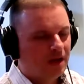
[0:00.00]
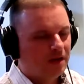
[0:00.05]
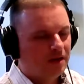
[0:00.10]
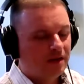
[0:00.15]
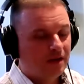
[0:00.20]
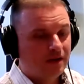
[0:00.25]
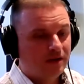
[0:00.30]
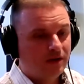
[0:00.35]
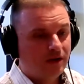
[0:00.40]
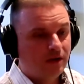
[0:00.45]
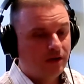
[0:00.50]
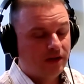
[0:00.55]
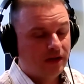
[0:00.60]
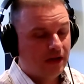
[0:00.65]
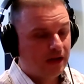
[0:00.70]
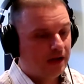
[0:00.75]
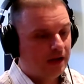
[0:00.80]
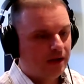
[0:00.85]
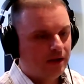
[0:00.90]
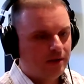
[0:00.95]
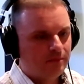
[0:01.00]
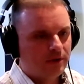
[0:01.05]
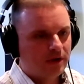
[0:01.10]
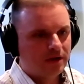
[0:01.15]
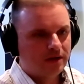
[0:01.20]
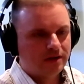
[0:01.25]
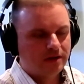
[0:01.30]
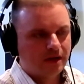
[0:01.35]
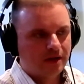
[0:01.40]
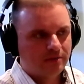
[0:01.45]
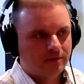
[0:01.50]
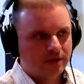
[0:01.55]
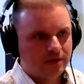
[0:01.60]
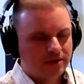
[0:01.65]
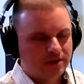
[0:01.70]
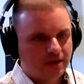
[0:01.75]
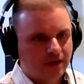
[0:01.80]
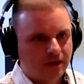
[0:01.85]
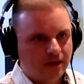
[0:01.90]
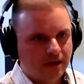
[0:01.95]
Yeah. No. Yeah. I'm gonna
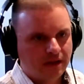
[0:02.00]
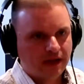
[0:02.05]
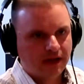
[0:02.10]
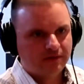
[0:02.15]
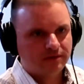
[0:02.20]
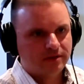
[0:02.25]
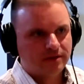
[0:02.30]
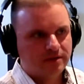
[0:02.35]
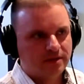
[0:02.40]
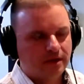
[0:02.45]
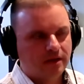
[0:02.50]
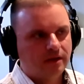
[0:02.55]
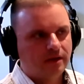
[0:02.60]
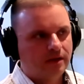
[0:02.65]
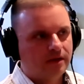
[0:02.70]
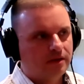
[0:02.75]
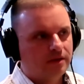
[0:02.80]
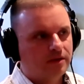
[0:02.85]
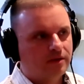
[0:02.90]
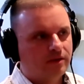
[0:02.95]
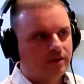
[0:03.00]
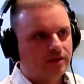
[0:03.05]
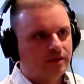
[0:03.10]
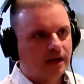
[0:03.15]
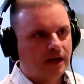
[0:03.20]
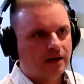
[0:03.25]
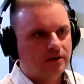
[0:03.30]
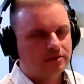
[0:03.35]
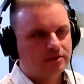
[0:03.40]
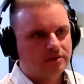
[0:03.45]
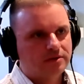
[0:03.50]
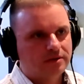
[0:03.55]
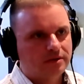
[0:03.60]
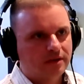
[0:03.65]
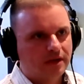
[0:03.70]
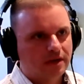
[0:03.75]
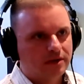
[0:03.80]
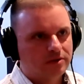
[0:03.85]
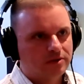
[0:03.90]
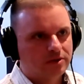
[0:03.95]
say that after selling thousands
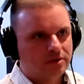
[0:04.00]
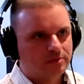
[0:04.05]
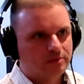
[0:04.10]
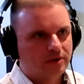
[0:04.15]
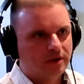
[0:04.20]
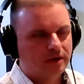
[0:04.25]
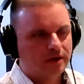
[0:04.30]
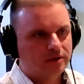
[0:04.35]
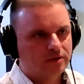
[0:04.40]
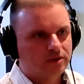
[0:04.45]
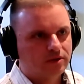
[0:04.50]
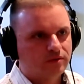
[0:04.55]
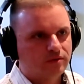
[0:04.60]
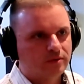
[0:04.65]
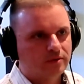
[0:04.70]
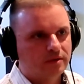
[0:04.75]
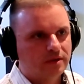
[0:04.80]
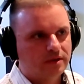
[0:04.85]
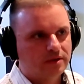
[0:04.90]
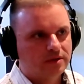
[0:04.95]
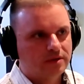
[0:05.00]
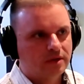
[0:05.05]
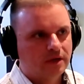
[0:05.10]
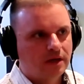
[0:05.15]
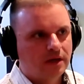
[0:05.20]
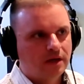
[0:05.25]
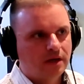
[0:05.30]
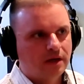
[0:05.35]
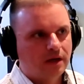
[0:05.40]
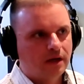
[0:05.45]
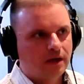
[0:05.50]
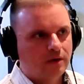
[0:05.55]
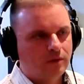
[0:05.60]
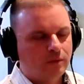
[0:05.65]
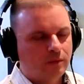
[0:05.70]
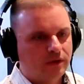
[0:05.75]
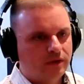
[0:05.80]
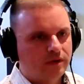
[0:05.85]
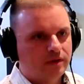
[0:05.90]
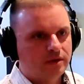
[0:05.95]
and thousands of products through this
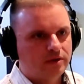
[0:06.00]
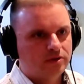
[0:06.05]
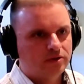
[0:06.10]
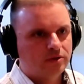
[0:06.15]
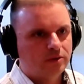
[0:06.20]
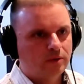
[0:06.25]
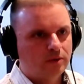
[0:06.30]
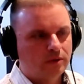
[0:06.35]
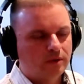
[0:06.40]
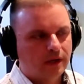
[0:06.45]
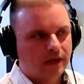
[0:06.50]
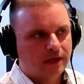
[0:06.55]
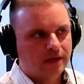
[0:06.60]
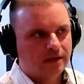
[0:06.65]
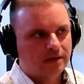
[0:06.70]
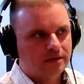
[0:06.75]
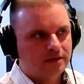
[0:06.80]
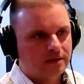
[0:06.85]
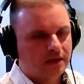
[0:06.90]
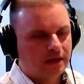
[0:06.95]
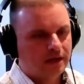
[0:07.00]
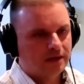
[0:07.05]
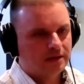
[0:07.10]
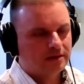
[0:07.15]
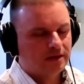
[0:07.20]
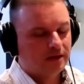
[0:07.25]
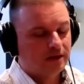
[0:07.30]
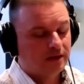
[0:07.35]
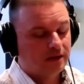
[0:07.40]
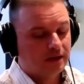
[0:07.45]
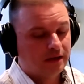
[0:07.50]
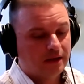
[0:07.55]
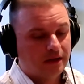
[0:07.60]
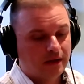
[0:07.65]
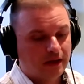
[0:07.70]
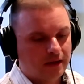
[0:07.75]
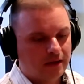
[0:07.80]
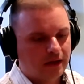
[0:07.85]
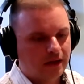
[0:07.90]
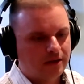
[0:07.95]
with this tool, I can tell you that
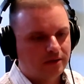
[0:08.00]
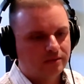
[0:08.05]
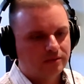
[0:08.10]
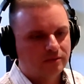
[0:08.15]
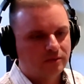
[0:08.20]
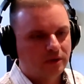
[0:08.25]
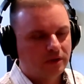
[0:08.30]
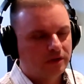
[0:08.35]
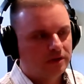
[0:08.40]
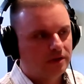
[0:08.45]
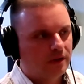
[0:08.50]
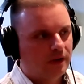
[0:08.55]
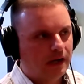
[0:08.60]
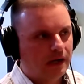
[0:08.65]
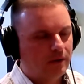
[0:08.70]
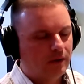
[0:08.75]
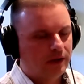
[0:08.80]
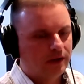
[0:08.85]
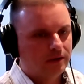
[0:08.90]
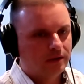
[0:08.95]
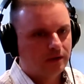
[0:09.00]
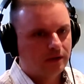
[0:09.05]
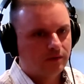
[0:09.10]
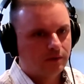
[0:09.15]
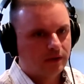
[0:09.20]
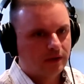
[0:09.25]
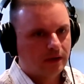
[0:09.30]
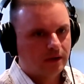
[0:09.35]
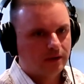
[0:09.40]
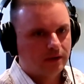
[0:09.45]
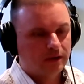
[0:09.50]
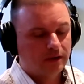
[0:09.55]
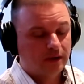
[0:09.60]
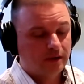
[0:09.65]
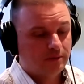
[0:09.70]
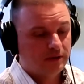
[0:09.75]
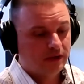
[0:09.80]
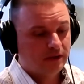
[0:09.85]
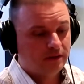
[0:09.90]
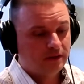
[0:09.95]
I don't really know how I could live without it.
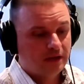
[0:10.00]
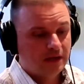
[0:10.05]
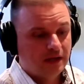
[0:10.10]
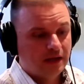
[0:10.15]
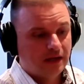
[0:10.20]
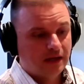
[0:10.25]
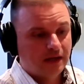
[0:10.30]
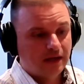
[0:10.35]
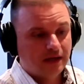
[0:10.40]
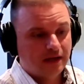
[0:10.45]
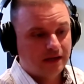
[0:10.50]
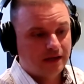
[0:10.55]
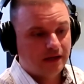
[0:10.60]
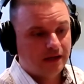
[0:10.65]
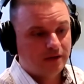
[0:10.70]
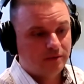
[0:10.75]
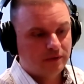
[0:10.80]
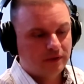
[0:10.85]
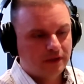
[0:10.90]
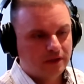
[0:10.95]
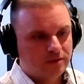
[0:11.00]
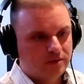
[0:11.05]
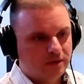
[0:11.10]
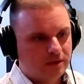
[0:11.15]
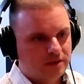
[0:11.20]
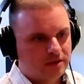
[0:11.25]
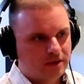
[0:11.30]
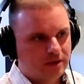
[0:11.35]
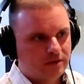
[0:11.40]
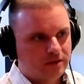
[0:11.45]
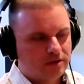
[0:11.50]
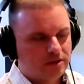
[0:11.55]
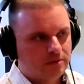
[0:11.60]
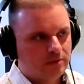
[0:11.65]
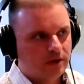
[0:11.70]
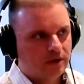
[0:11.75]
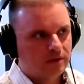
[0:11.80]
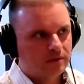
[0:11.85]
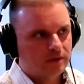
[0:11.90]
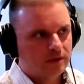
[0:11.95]
I mean, and anyone that's really serious
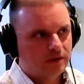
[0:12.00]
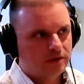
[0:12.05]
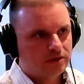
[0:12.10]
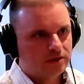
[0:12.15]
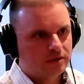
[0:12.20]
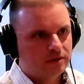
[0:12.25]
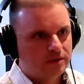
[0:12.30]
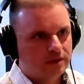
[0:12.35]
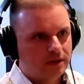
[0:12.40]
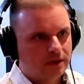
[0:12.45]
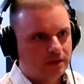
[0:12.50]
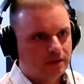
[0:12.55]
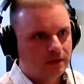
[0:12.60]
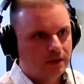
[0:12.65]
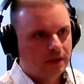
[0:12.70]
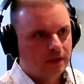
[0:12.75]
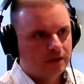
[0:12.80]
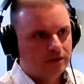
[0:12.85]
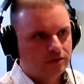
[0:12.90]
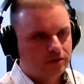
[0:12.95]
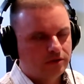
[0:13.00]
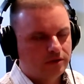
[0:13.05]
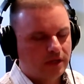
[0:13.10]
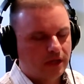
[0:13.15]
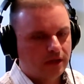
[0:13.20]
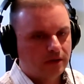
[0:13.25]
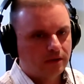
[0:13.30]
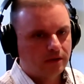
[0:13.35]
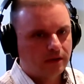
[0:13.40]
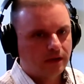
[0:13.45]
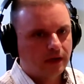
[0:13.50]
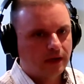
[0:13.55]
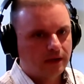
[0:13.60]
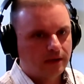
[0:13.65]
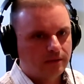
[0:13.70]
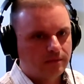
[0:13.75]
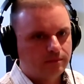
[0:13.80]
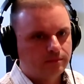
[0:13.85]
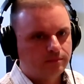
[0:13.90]
about it really should take a look at it.